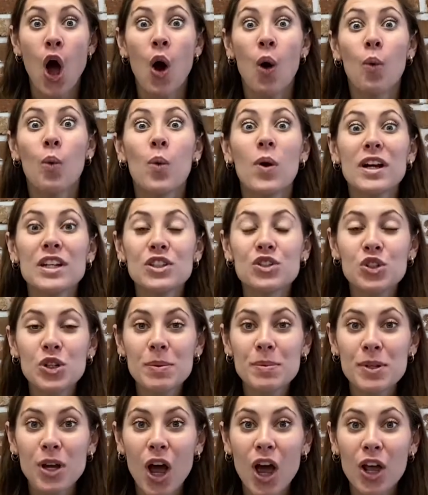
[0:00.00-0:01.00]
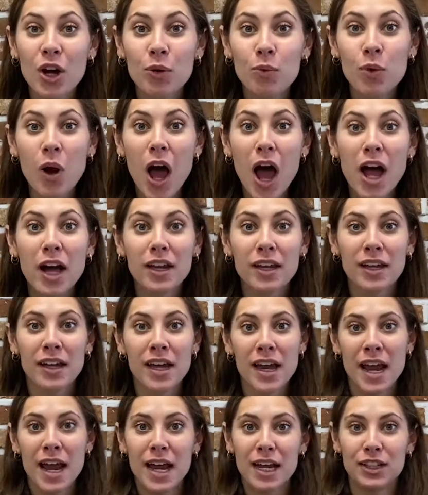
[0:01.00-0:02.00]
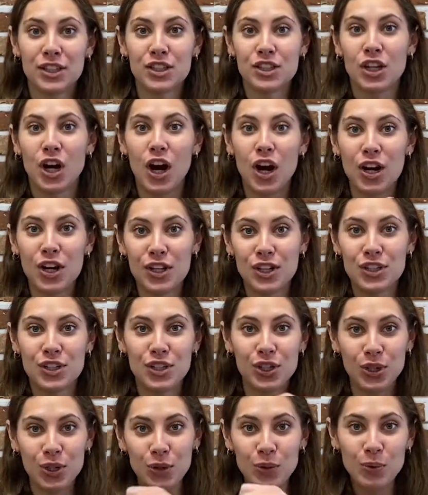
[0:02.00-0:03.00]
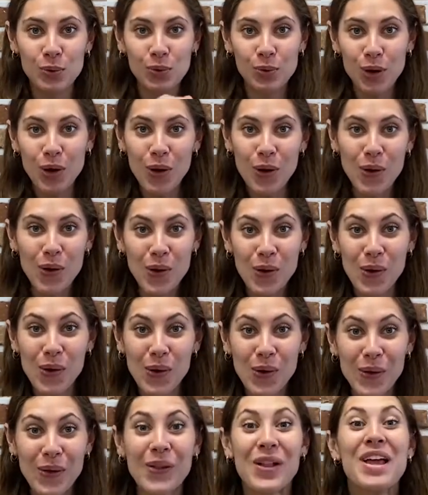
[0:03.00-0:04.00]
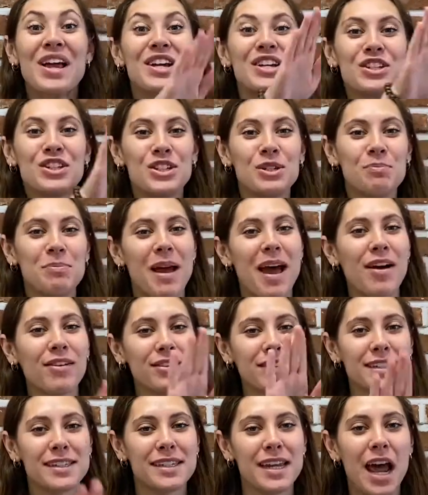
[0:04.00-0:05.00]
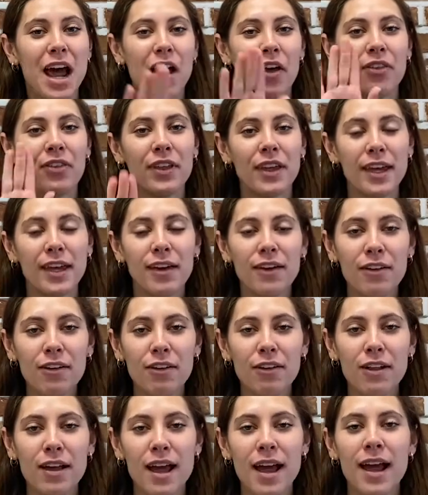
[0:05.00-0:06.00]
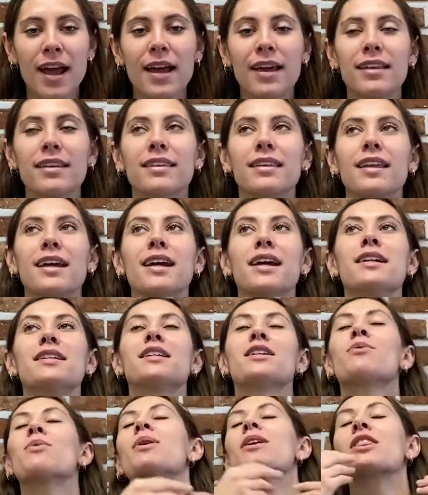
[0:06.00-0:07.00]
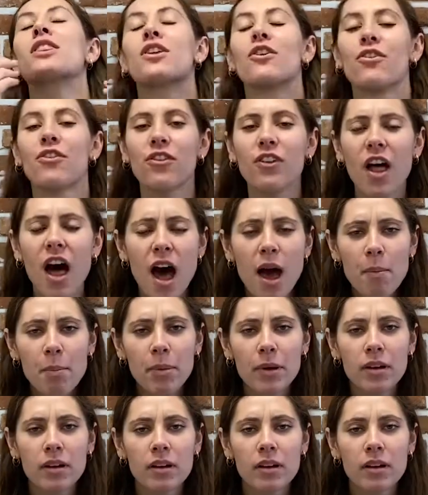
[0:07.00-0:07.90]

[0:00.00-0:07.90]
One tripped on a rock and started to roll. She bounced down the hill and landed with the flop.